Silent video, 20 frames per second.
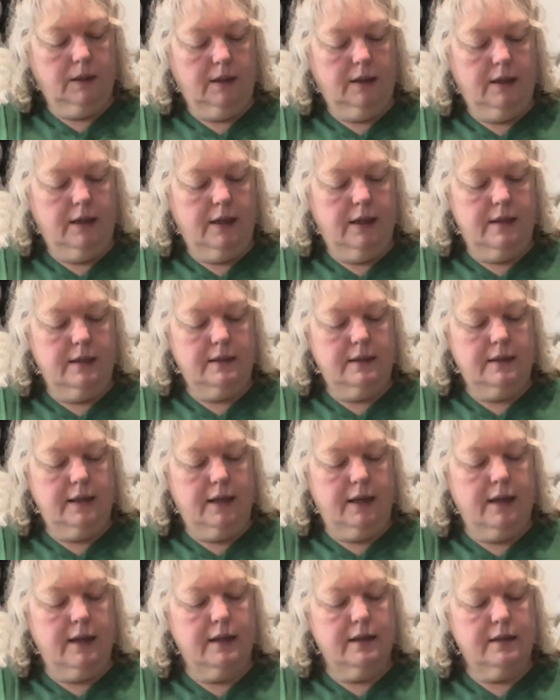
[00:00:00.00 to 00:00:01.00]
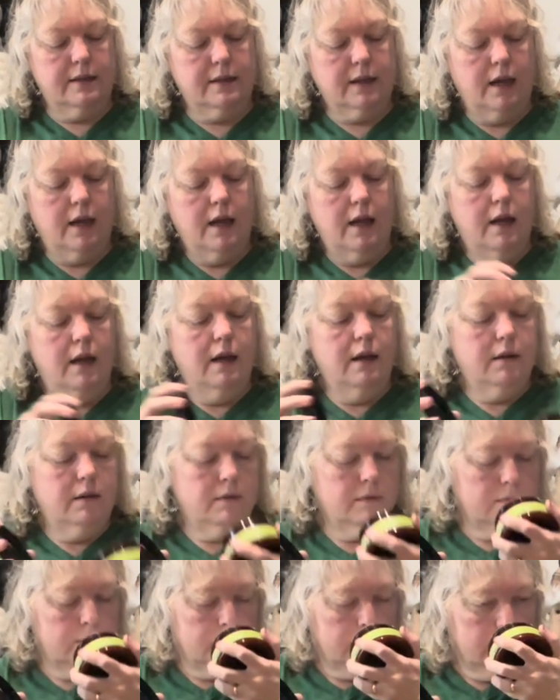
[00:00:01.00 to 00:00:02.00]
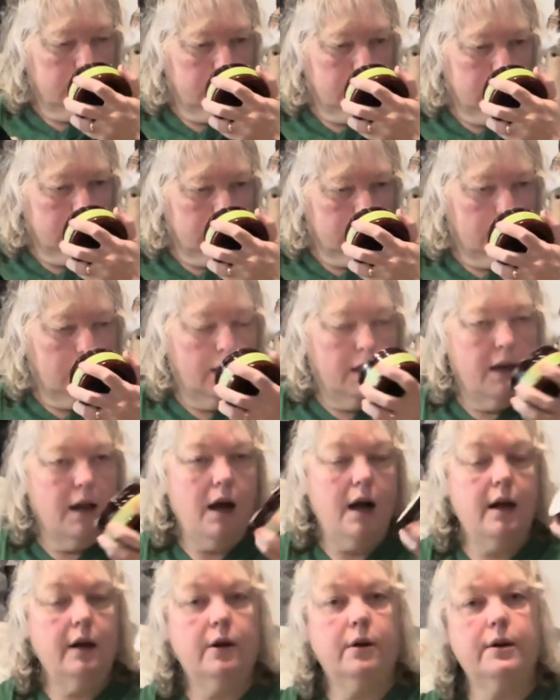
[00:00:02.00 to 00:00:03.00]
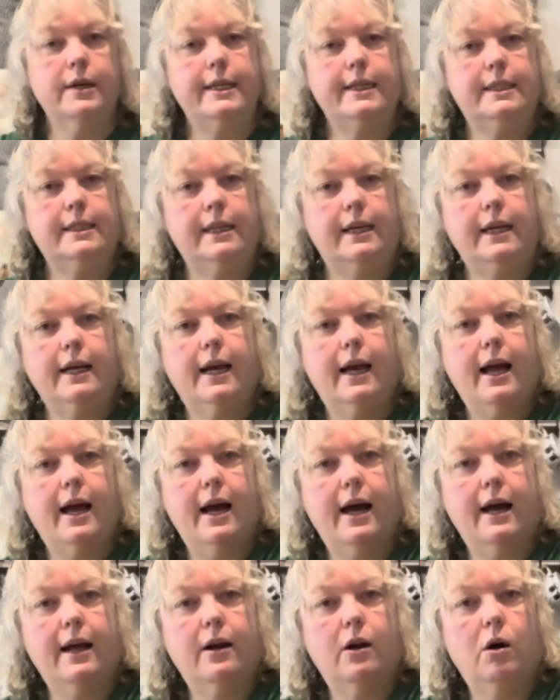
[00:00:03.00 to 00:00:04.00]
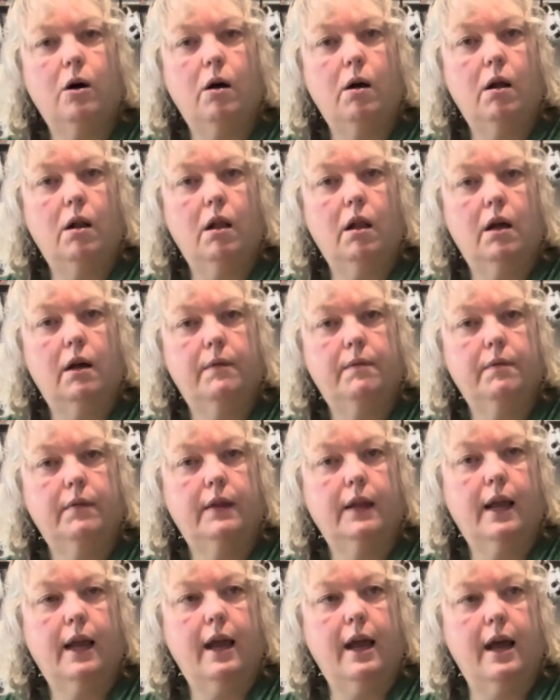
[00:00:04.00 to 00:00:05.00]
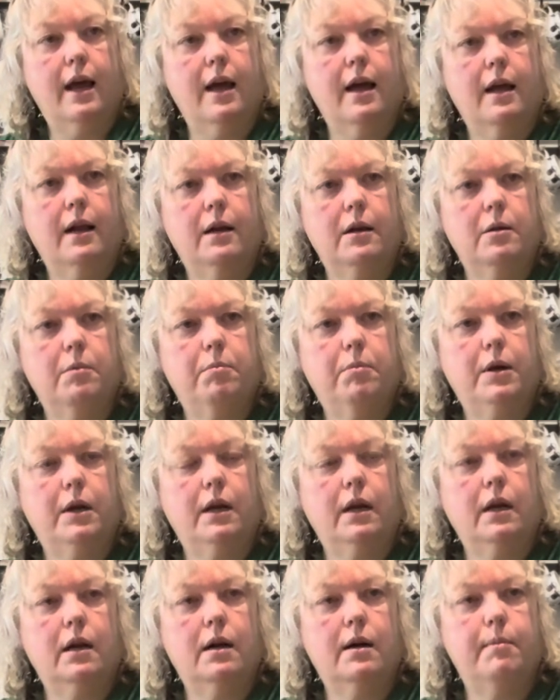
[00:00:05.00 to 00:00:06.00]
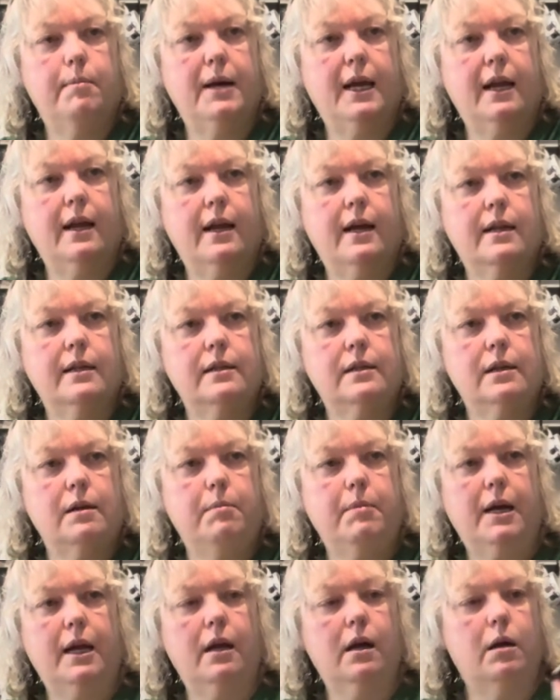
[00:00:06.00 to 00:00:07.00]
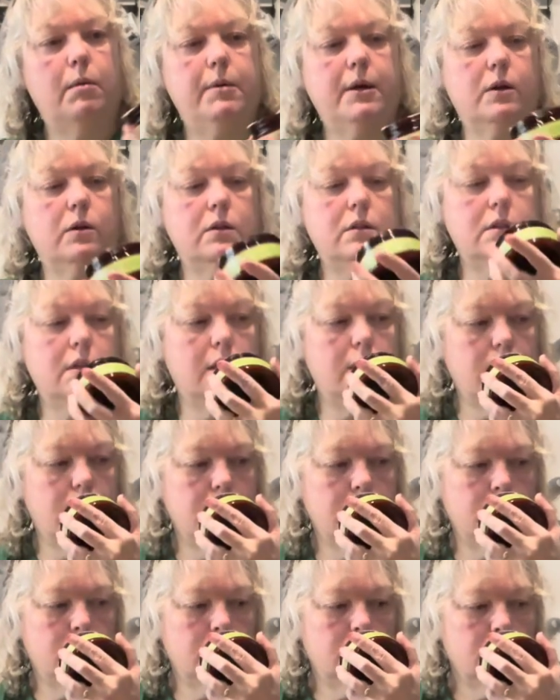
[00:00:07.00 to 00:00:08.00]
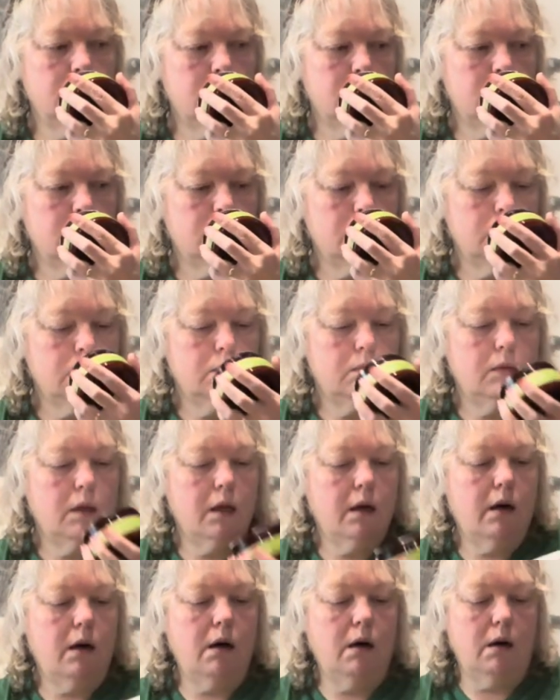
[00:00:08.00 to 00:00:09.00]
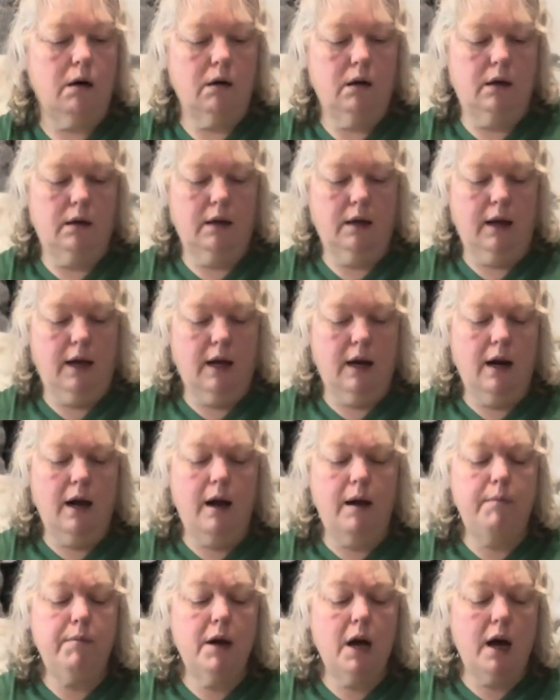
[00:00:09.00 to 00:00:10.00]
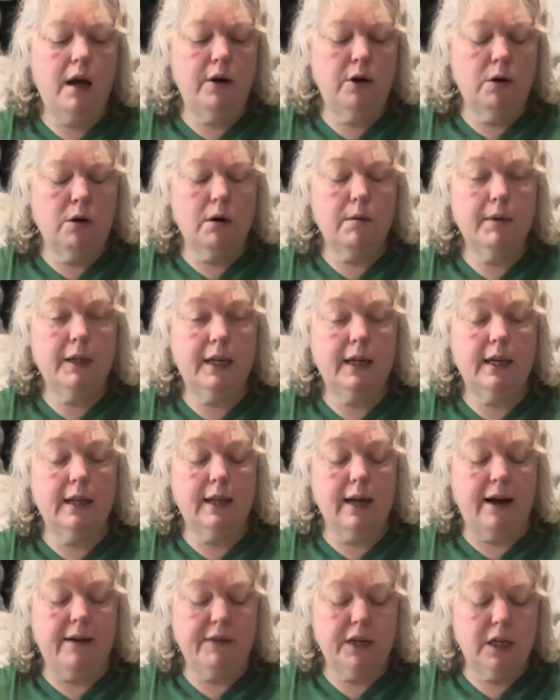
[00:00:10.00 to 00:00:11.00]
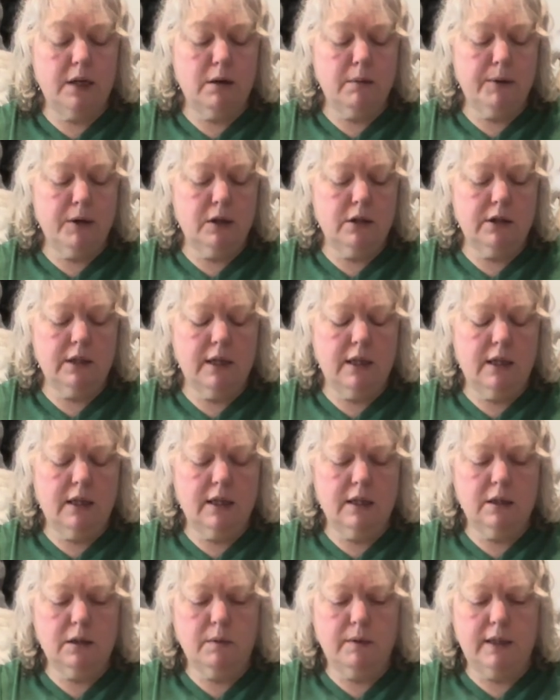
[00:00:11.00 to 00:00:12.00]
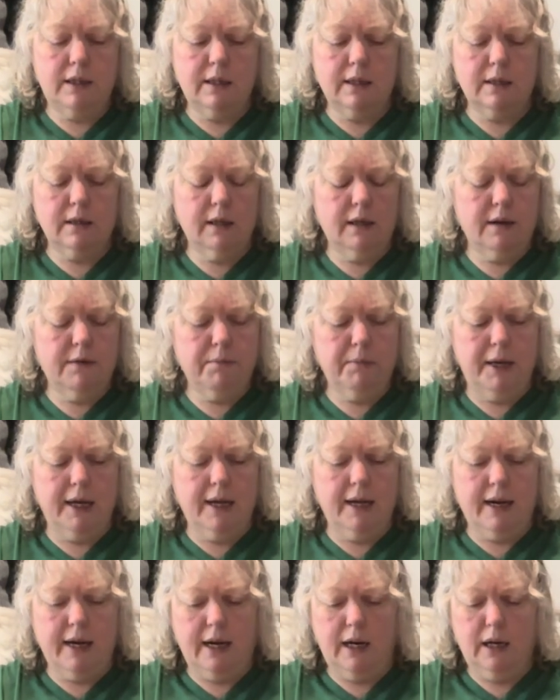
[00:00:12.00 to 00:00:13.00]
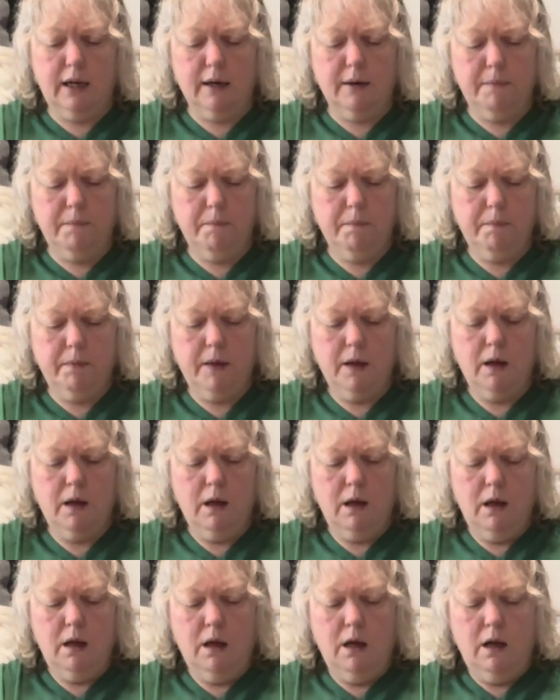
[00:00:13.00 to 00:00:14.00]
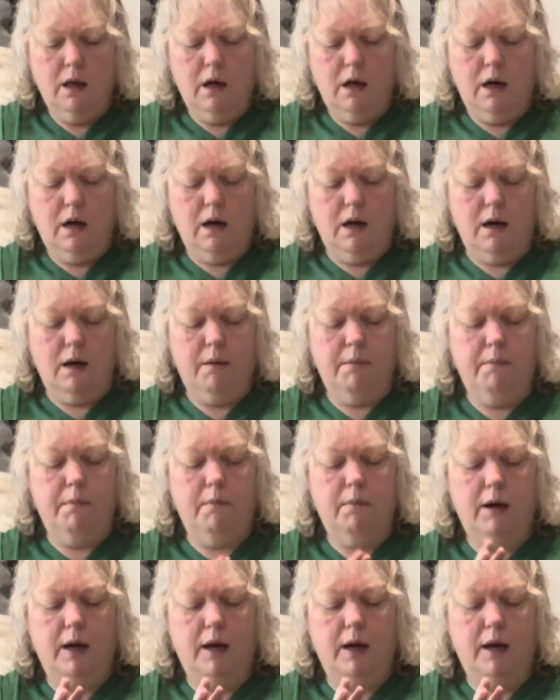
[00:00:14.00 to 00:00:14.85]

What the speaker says: This is not greasy at all, and putting it on my hands and my elbows, and oh, and I'm not normally a lavender person. This one doesn't give me a headache. I'm